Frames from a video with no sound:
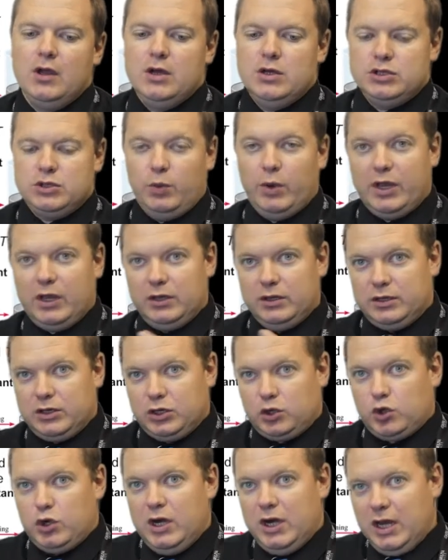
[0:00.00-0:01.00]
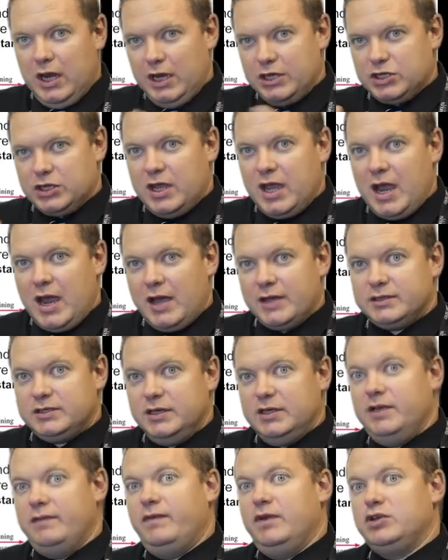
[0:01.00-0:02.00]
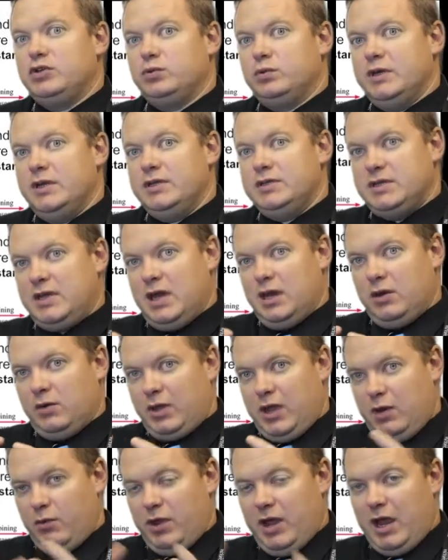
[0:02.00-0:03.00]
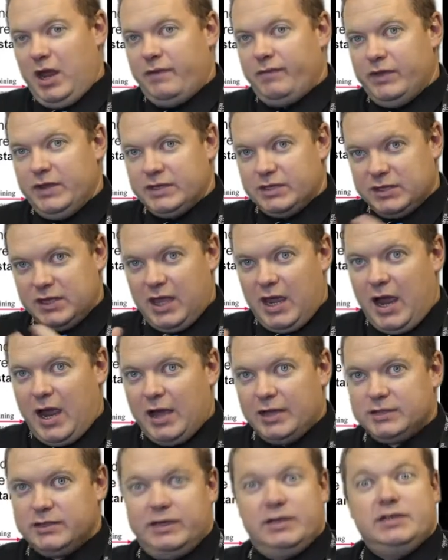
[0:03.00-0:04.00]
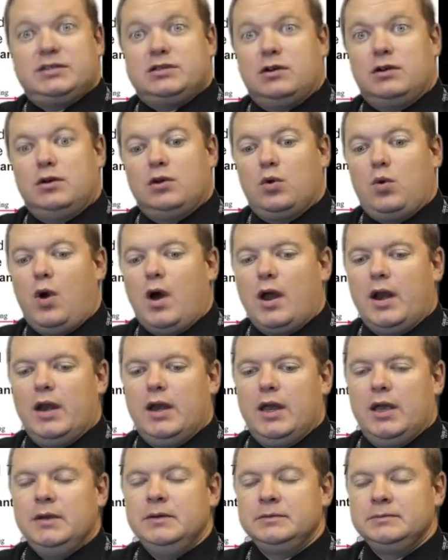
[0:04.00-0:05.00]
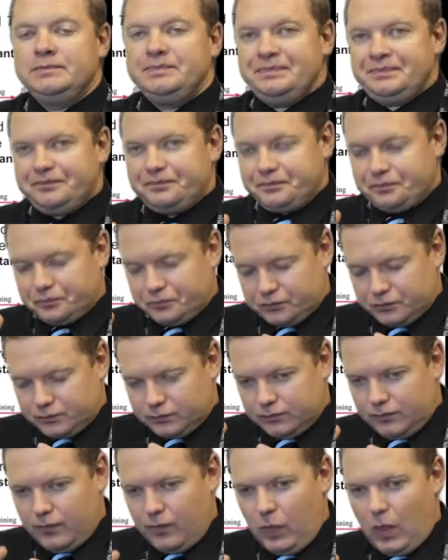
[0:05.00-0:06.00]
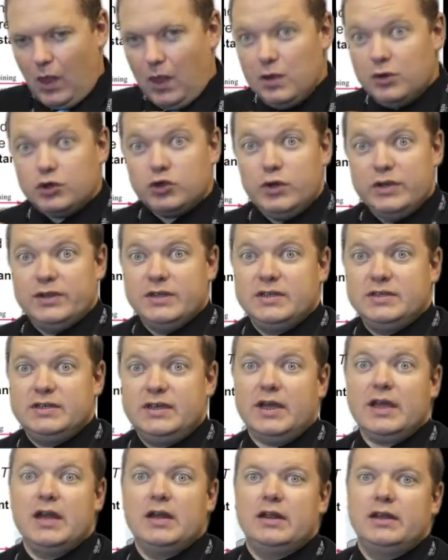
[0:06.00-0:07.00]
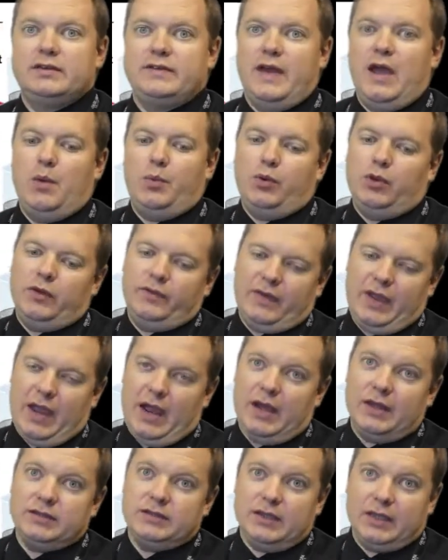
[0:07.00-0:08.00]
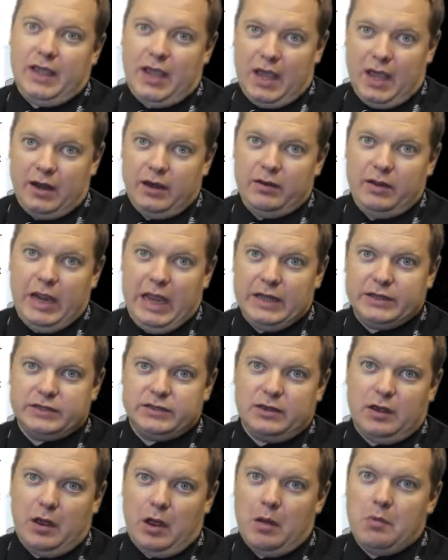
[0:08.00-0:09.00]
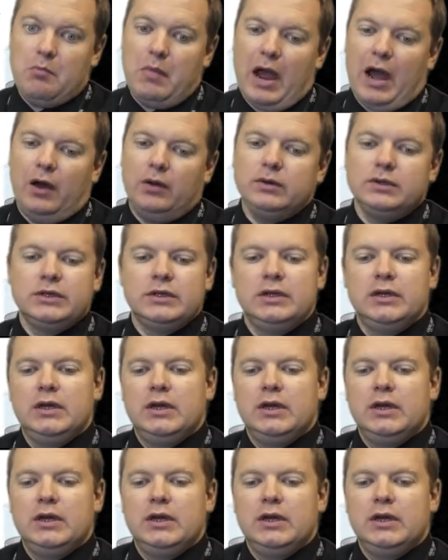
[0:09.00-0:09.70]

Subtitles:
So we can treat each gas individually, saying, okay, we have this gas at a certain quantity. Treat the second sample of gas, again, its amount,